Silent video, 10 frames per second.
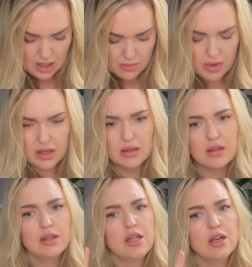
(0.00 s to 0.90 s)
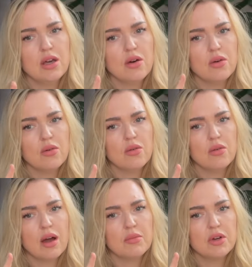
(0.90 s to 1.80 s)
But, you know,
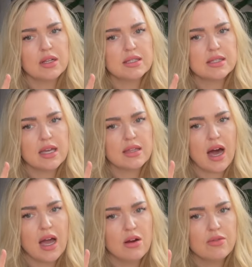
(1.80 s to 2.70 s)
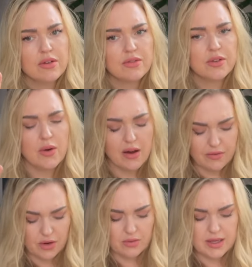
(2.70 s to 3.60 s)
I'm going to say the Hierophant flew out
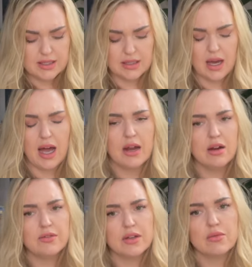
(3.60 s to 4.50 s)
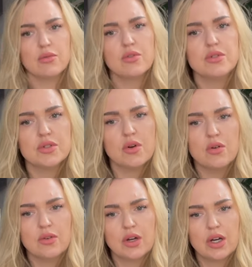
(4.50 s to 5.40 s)
for a reason. The Hierophant rules
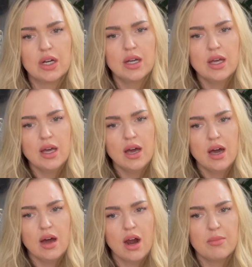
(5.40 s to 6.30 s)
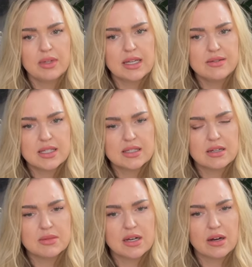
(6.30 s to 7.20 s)
over our belief
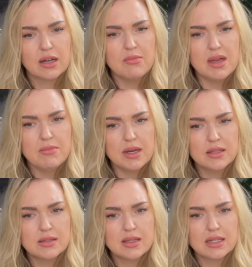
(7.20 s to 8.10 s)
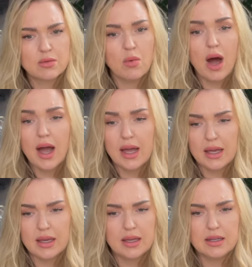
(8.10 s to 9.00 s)
systems and our commitments. That's why
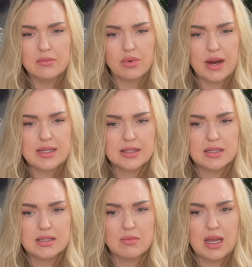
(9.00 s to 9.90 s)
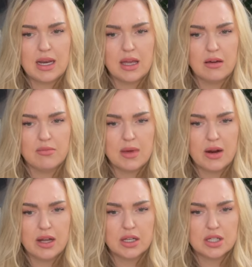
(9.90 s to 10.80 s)
it embraces the meaning of
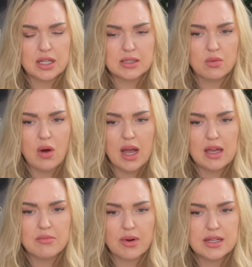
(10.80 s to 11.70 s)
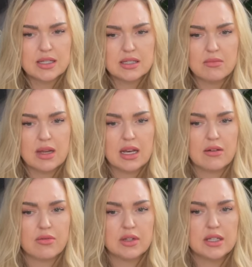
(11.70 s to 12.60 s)
marriage. That's why it embraces the meaning
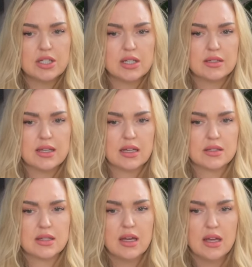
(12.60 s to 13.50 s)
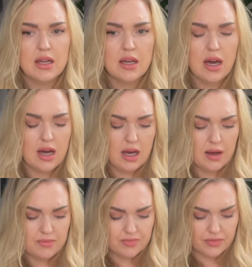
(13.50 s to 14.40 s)
of religious, sex,
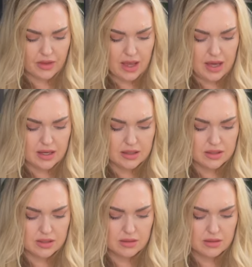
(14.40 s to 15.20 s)
and